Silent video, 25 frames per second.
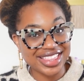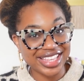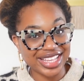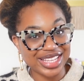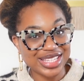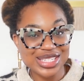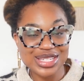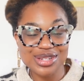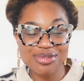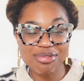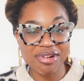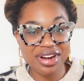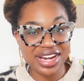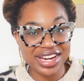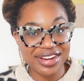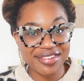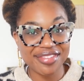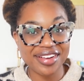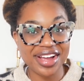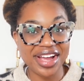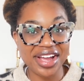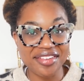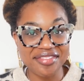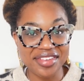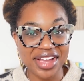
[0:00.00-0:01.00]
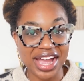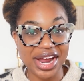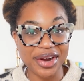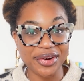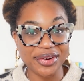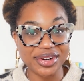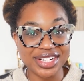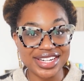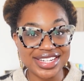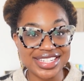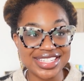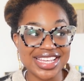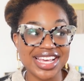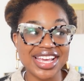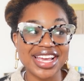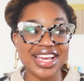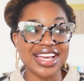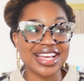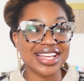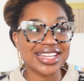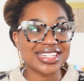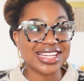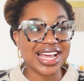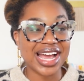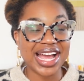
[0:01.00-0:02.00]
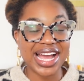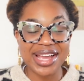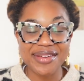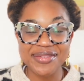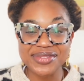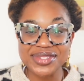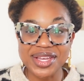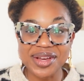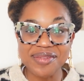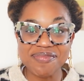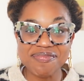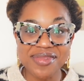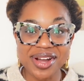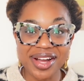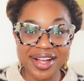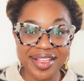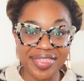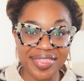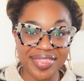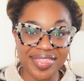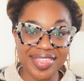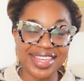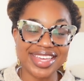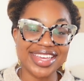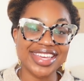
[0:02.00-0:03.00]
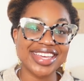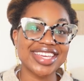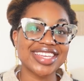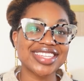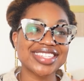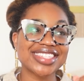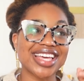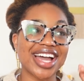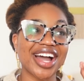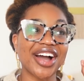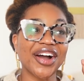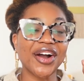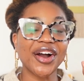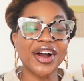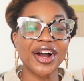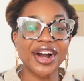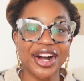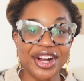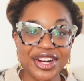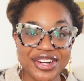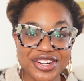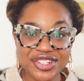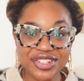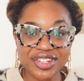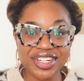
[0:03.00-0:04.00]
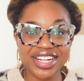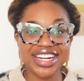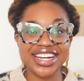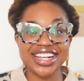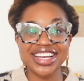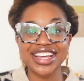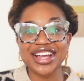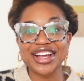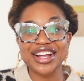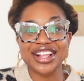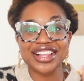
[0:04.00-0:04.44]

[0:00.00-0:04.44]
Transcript: That's 25 hours times a month is 100